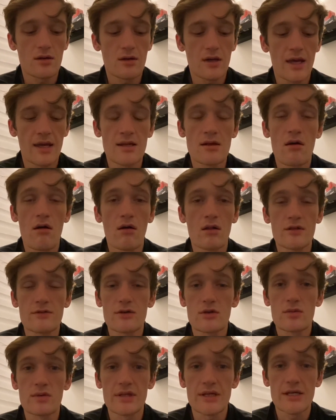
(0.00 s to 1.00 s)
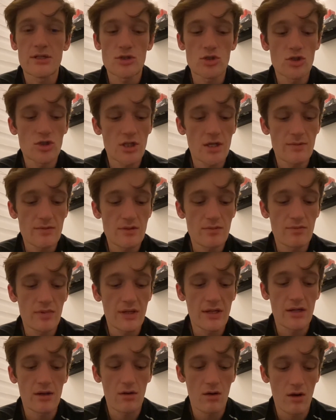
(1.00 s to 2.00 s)
in all of her relationships, but
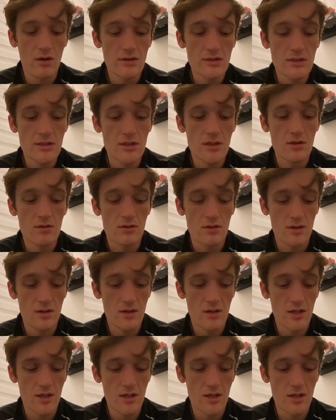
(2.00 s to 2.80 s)
it also